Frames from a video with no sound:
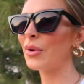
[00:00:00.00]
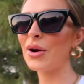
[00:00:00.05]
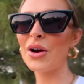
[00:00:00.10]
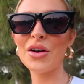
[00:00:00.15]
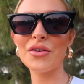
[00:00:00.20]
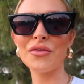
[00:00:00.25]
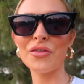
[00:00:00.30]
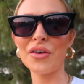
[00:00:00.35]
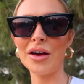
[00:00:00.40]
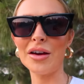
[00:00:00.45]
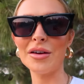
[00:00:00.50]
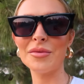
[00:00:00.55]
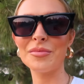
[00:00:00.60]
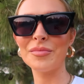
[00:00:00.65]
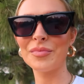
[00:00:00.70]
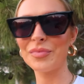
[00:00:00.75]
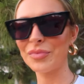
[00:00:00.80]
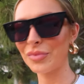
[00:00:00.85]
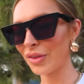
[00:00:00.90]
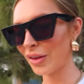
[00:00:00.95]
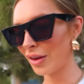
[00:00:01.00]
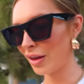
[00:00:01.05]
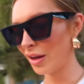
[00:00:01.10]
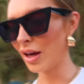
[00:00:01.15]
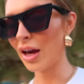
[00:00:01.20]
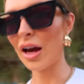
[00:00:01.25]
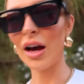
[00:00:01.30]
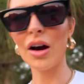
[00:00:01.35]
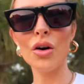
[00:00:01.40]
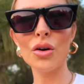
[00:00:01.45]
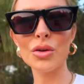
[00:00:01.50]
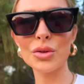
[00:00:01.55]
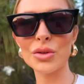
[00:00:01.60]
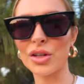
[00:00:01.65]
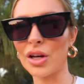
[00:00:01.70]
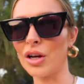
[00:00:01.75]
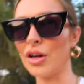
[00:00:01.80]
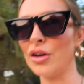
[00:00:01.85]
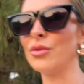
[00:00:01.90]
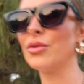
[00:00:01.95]
worth it.
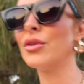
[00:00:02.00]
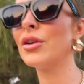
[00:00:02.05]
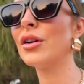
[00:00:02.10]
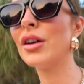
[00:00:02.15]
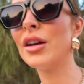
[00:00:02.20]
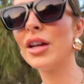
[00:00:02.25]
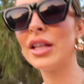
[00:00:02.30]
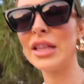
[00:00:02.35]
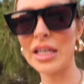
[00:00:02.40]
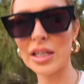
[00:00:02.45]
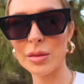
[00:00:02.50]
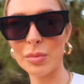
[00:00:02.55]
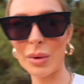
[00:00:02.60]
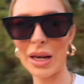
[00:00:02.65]
Also, this